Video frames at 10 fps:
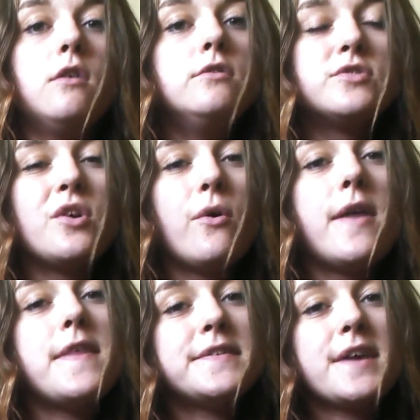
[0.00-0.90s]
So
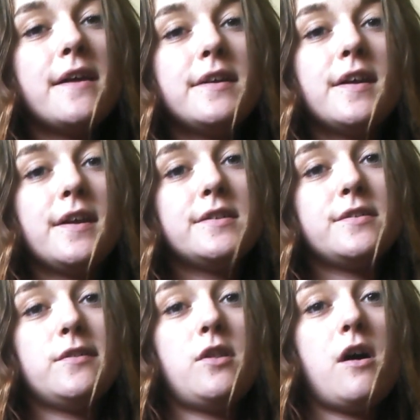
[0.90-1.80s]
that's kind of getting into
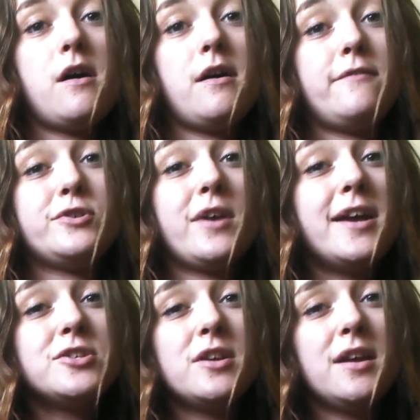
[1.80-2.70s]
the law of
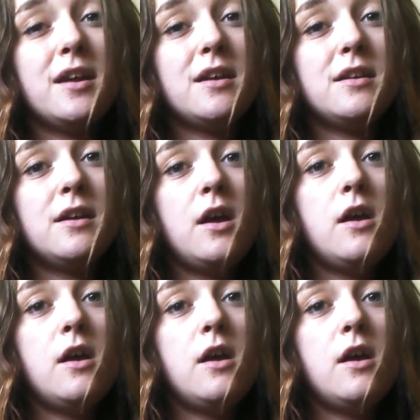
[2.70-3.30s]
attraction again.